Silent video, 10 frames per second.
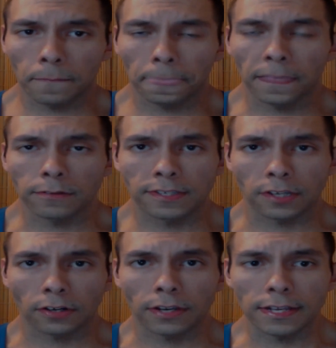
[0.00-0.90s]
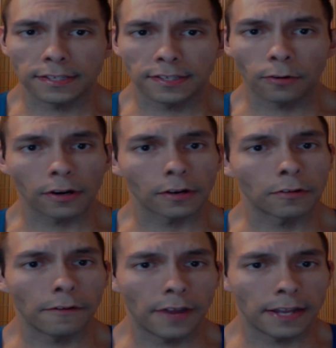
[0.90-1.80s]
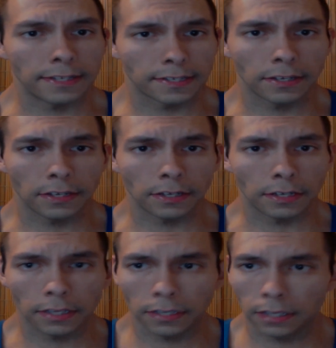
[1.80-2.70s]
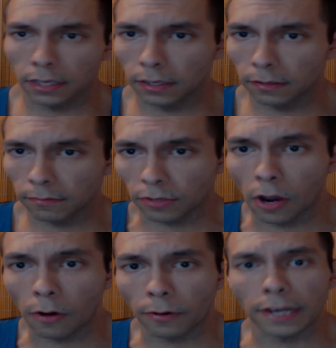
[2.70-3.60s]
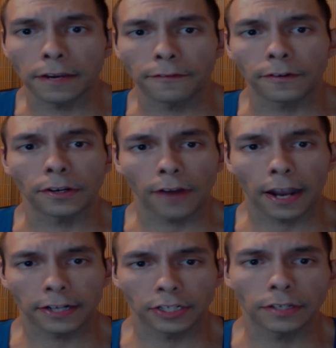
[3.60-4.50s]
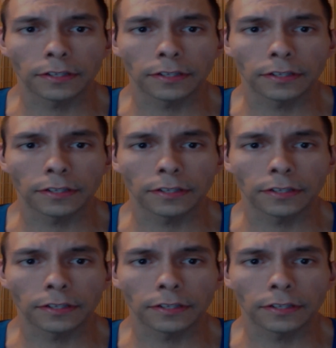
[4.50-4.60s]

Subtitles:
certain historical events could go in a different direction,